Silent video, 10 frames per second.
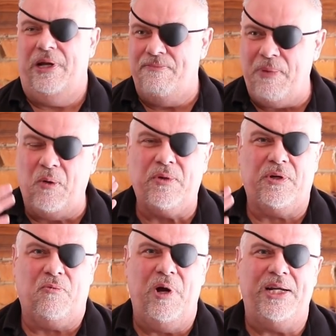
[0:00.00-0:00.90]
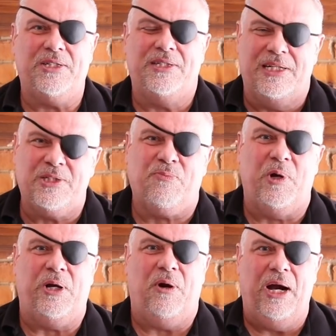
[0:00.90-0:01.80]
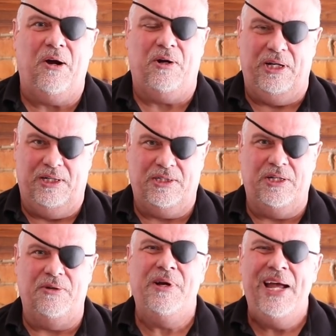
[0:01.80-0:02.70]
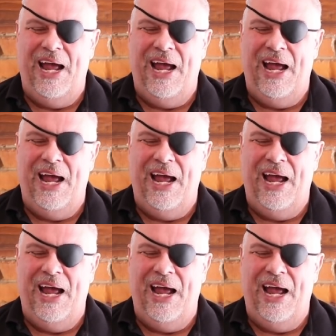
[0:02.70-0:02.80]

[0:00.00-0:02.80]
in both directions that Springer air guns do,